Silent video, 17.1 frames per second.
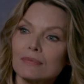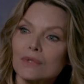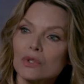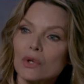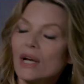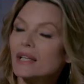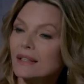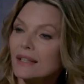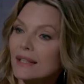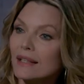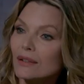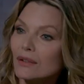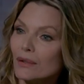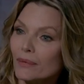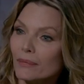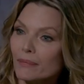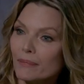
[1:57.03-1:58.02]
trying to
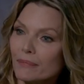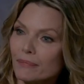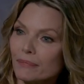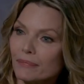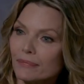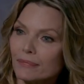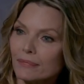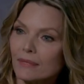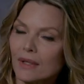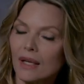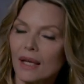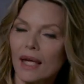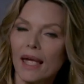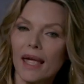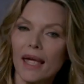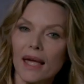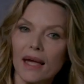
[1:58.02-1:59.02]
heal. Mm -hmm, mm
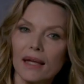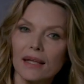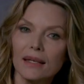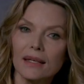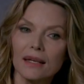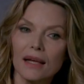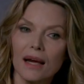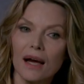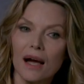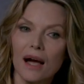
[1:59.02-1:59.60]
-hmm. And